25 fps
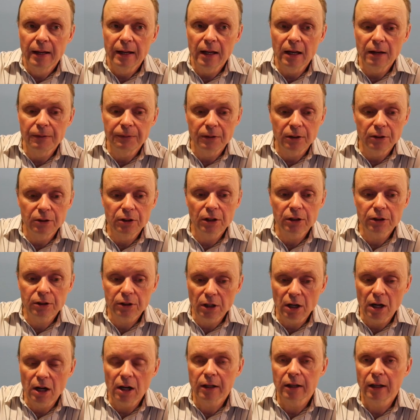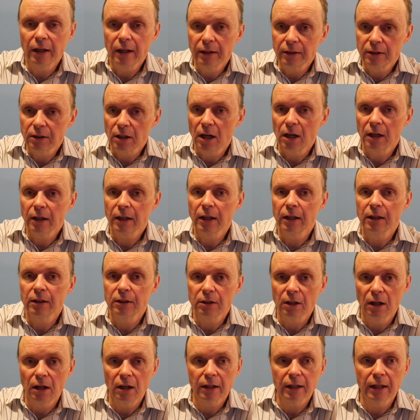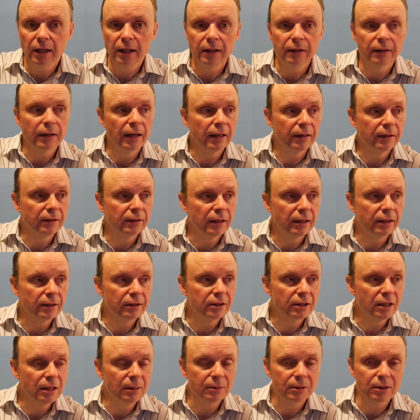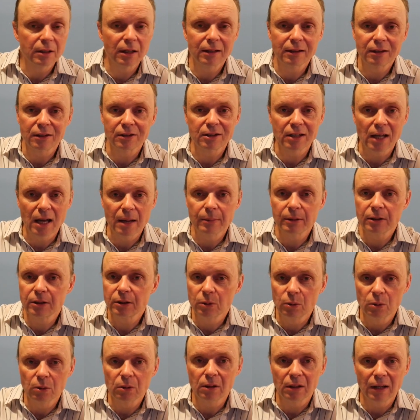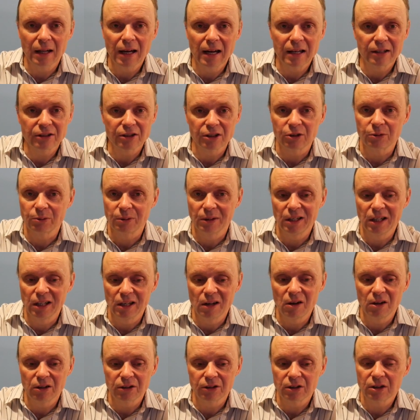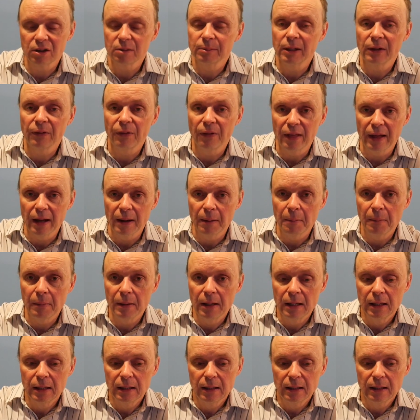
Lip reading: if they're just talking and talking and talking and it seems like the Sabbath school class is really all just about them,